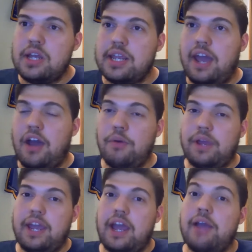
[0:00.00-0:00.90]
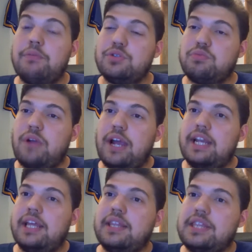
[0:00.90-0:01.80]
Yeah, okay, I was
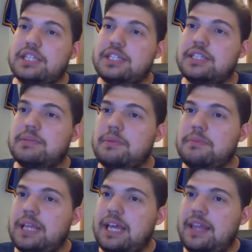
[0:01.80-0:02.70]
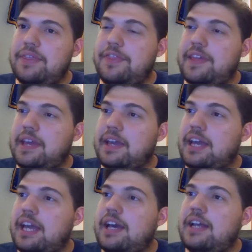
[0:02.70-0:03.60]
writing this thing,
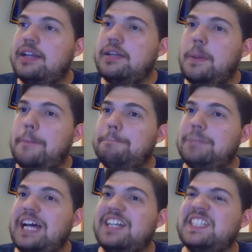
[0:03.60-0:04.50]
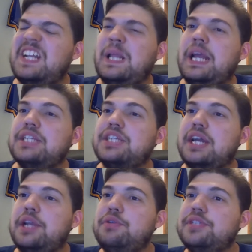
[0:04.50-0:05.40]
and suddenly I just
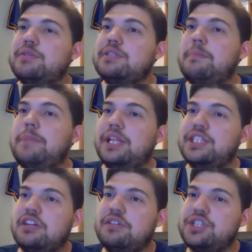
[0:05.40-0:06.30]
got a news there was a military